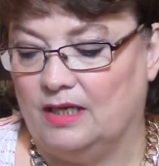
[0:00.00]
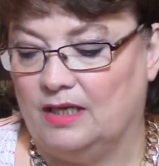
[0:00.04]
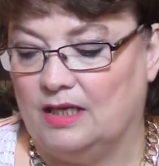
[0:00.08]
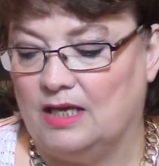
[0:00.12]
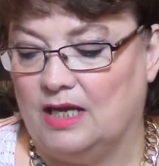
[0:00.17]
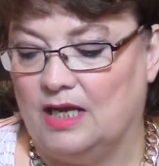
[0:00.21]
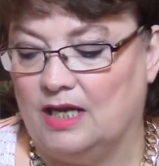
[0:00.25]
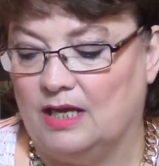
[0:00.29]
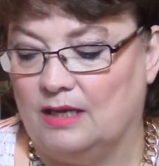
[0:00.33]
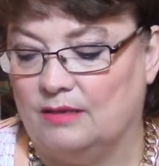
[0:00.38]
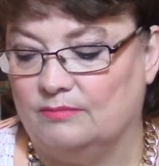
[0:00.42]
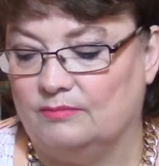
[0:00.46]

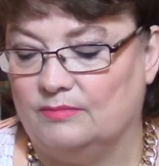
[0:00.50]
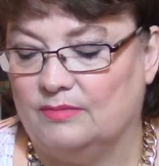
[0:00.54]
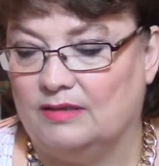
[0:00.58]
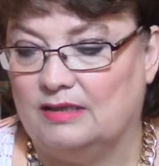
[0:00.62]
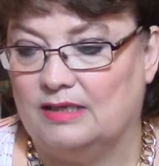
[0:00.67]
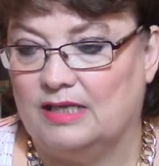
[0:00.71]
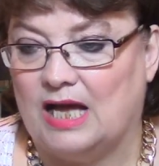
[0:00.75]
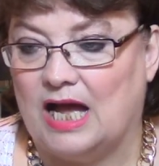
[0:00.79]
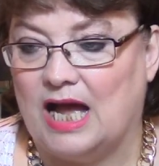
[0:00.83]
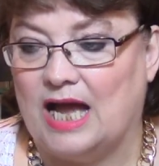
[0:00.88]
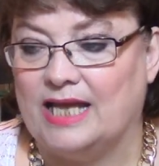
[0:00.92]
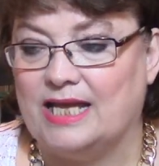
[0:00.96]
um,
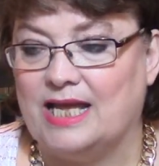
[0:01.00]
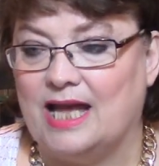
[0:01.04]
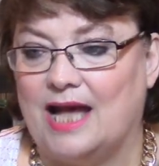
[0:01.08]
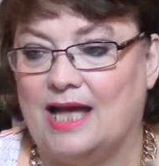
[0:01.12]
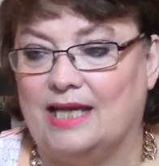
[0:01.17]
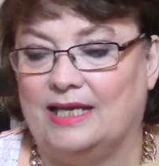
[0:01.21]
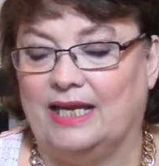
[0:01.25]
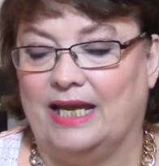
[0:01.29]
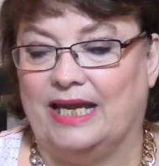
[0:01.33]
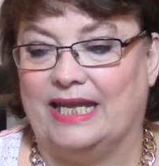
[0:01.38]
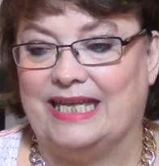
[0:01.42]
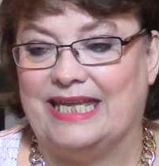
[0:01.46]
I
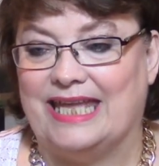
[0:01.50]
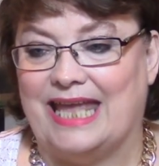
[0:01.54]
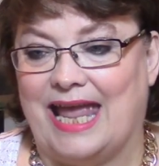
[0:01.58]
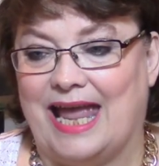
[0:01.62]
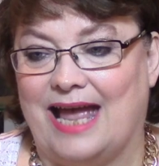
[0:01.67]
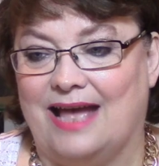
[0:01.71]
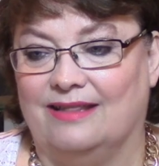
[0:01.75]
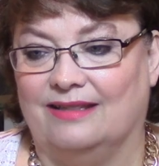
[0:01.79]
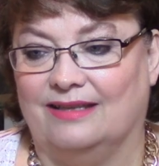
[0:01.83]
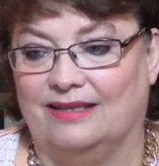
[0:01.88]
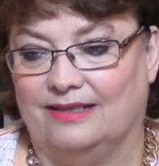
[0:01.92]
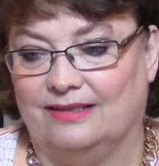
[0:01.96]
got a
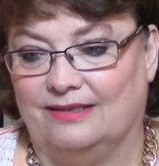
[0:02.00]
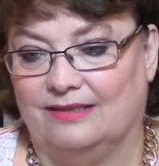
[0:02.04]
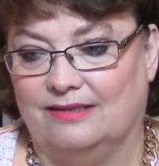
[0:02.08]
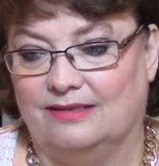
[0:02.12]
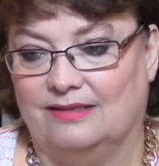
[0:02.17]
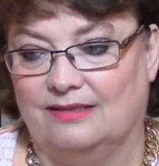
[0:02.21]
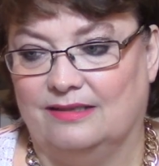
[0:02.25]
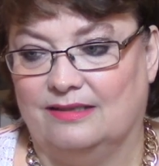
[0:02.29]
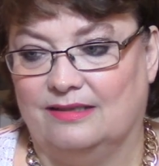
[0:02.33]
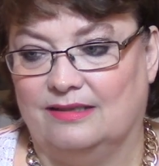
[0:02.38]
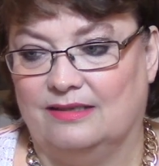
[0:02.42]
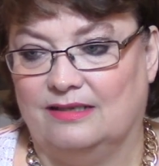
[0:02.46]
gallon
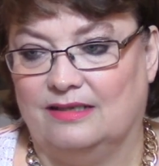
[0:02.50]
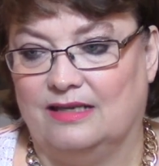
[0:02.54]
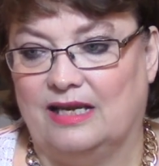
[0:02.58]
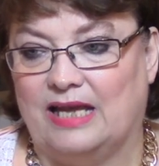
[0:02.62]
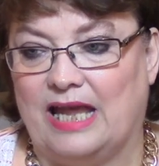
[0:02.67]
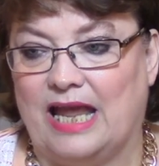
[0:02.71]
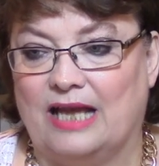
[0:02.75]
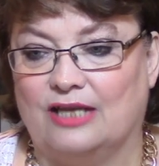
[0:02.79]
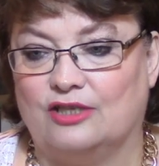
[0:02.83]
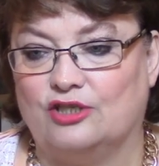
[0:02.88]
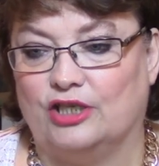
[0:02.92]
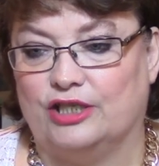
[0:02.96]

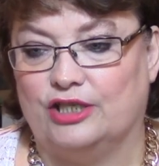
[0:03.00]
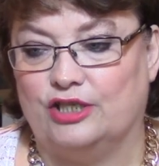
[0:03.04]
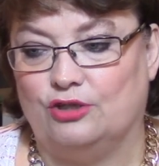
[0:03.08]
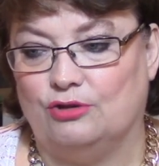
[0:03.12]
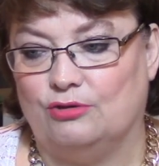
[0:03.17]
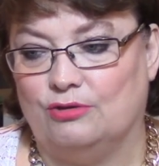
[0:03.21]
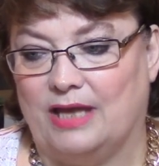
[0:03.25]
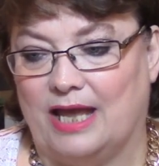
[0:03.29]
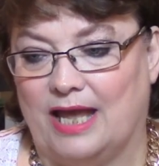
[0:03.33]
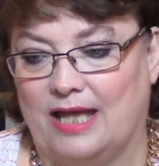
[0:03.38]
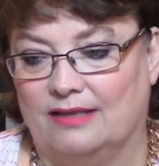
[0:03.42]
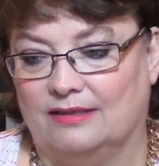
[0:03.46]
actually
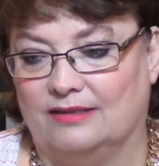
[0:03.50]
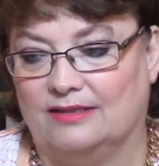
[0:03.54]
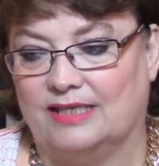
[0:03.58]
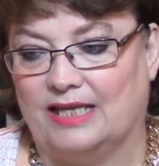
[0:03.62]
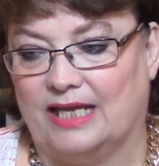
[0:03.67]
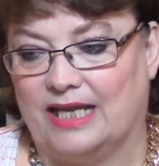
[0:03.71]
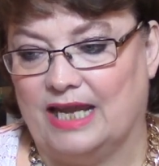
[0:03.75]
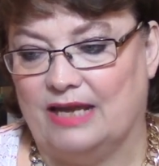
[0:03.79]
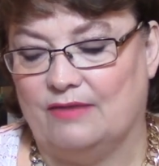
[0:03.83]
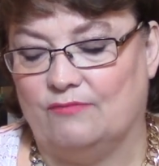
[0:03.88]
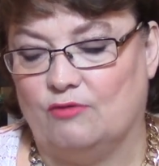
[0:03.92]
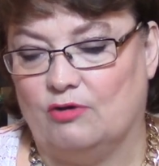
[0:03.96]
two gallons, I
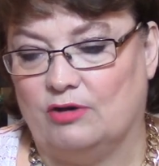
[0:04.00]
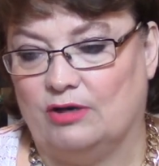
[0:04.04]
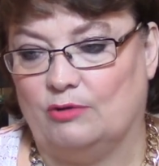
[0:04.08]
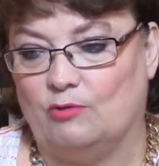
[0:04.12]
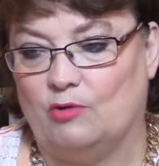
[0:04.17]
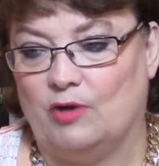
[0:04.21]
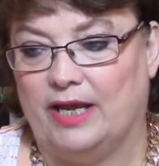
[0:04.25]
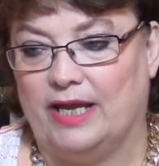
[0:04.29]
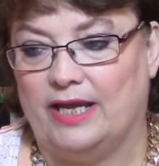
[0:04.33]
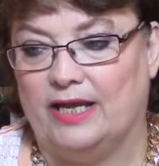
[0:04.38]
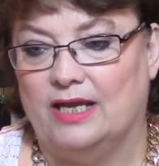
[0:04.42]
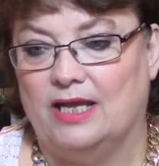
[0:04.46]
gave one
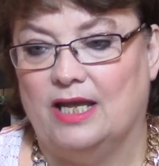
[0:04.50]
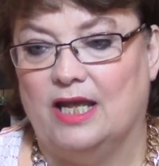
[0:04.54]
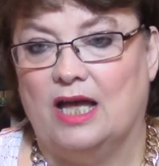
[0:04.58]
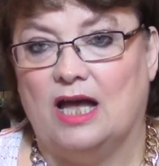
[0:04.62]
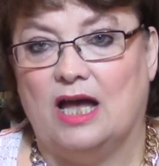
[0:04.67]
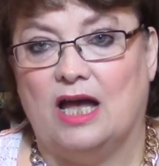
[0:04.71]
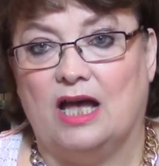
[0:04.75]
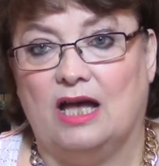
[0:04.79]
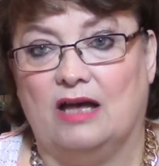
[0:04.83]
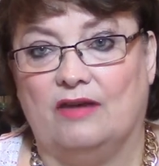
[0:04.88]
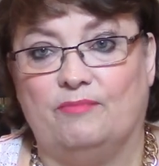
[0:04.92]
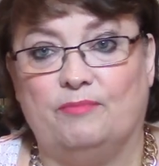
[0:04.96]
away,
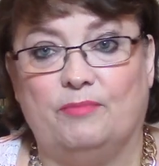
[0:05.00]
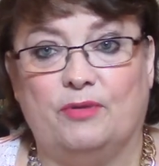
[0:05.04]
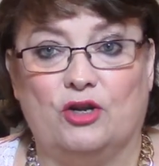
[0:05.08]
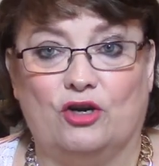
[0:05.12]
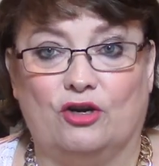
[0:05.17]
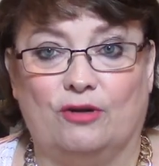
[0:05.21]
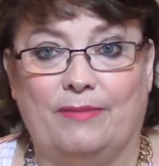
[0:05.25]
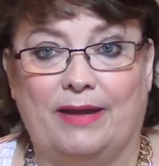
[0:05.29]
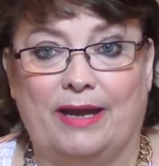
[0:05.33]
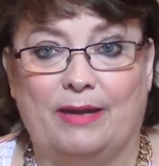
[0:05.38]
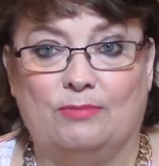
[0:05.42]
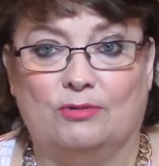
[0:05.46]
of
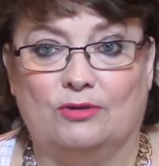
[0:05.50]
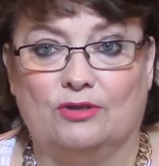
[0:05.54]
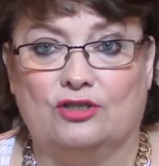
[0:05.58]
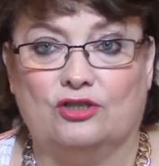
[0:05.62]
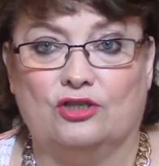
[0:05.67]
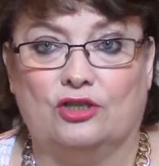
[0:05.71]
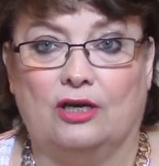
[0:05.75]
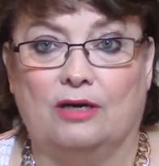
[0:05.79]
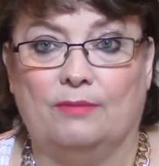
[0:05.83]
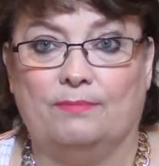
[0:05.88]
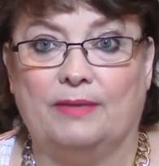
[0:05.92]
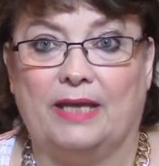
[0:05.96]
pure maple
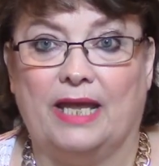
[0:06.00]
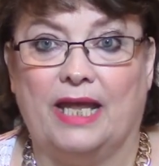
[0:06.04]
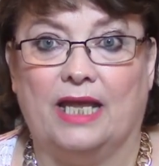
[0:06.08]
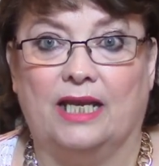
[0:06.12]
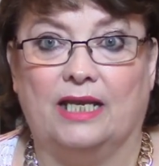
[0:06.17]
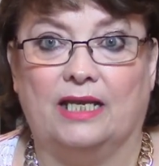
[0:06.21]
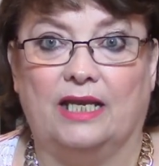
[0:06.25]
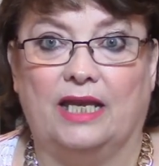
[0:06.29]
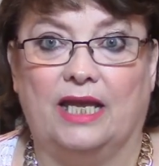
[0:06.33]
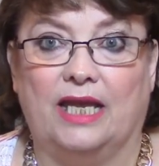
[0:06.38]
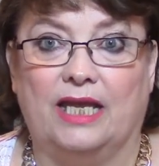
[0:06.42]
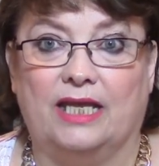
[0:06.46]
syrup,
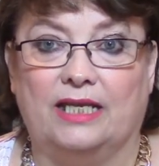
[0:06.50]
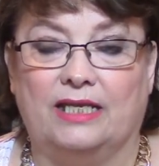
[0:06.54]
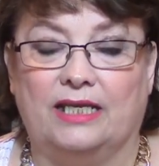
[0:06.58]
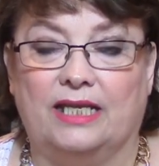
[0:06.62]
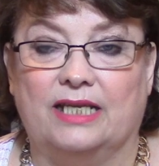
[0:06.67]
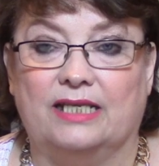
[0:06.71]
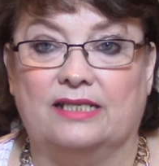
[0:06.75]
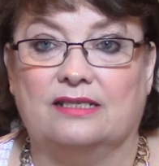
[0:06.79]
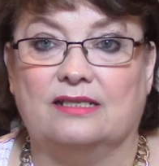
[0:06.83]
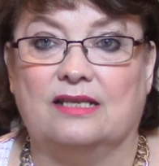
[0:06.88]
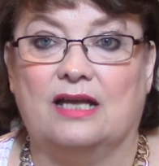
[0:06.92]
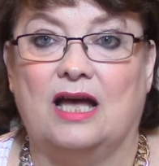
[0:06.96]
and it
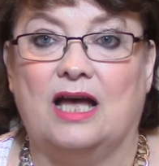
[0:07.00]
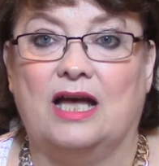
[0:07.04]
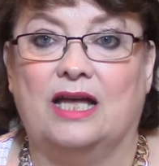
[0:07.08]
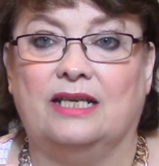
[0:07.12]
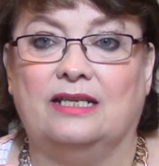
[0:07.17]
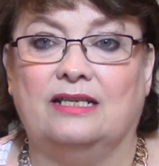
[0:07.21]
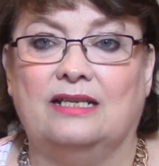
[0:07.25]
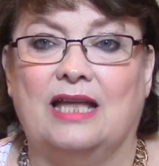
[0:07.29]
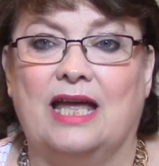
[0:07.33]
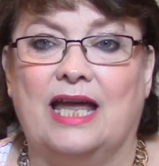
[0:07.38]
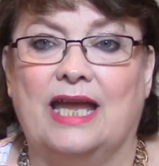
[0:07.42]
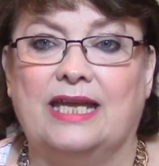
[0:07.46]
is
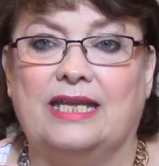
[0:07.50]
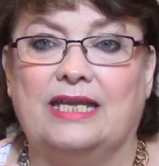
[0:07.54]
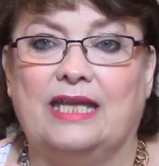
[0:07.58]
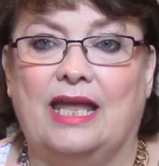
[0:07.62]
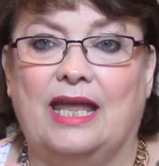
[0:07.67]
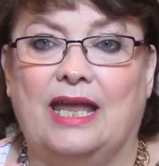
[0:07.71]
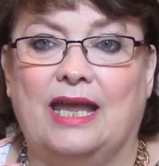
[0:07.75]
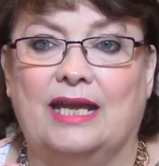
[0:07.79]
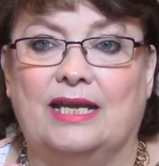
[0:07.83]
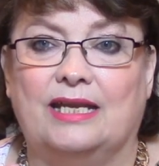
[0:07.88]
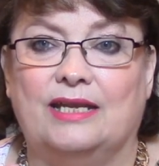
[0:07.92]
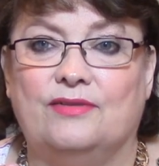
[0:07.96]
unlike
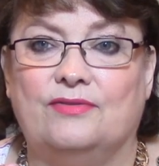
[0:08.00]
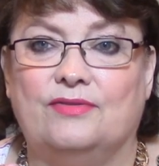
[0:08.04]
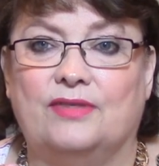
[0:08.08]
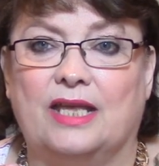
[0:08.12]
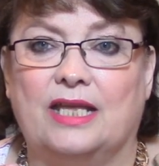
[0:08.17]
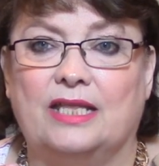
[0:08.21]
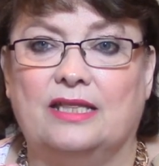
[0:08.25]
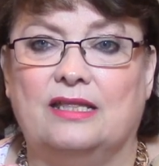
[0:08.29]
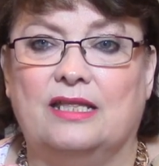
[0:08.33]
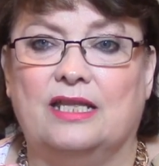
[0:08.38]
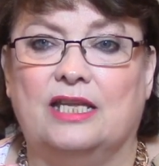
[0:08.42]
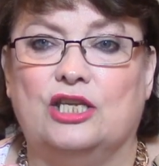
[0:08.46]

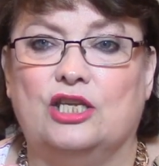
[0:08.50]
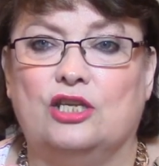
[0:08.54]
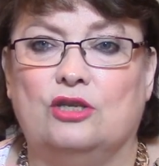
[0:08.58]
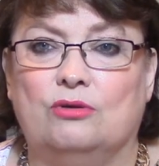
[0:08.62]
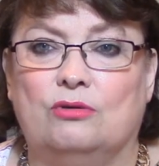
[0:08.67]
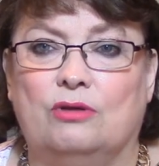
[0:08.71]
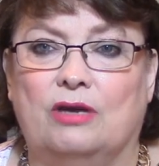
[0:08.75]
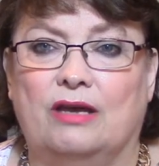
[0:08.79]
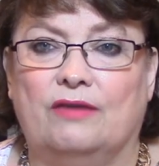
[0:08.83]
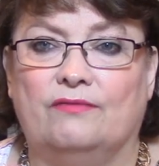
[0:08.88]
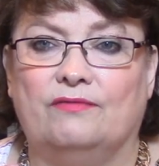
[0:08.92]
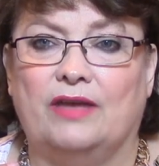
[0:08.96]
anything that
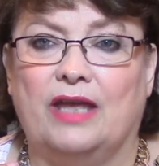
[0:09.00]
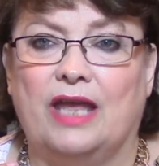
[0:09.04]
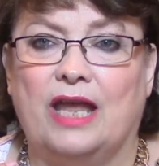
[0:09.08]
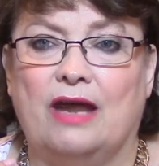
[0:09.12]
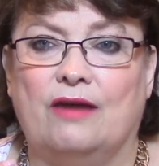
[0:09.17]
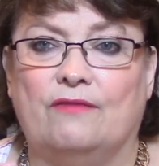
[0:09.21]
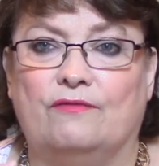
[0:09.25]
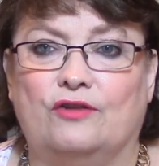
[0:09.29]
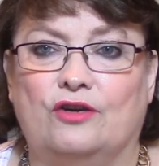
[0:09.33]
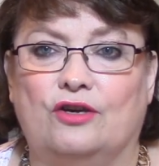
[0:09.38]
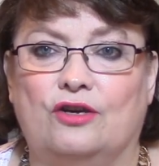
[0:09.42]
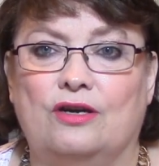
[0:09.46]
you have
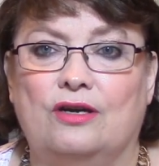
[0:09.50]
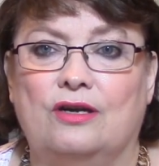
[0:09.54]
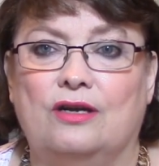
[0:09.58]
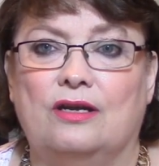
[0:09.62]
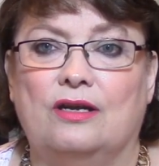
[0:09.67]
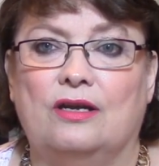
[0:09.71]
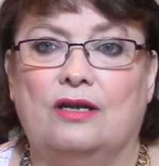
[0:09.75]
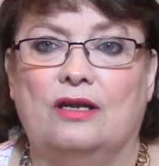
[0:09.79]
ever